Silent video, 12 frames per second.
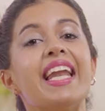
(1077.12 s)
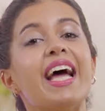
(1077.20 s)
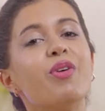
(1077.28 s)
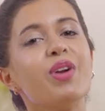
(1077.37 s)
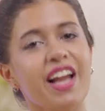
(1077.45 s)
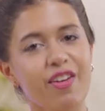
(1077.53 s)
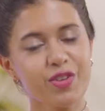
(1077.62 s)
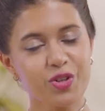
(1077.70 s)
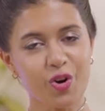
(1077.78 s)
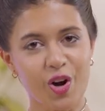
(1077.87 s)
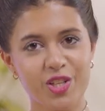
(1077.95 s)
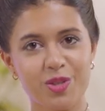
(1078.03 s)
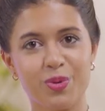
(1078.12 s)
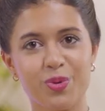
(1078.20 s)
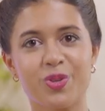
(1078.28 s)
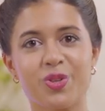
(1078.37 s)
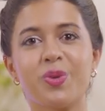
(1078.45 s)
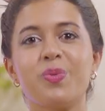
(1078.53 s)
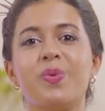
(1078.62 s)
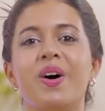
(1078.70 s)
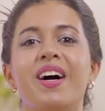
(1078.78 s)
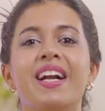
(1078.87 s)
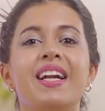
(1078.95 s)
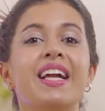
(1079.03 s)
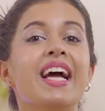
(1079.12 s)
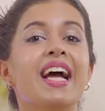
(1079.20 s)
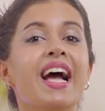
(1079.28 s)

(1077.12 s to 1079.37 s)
And I would love to contribute to the world